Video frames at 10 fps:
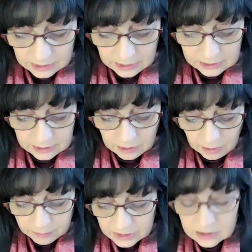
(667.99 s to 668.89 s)
the
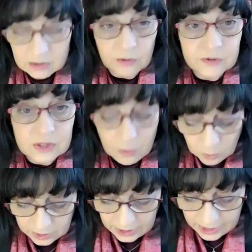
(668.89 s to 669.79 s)
garments of someone
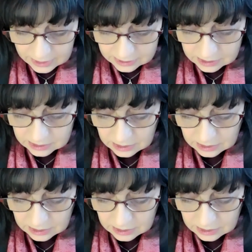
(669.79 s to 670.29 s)
else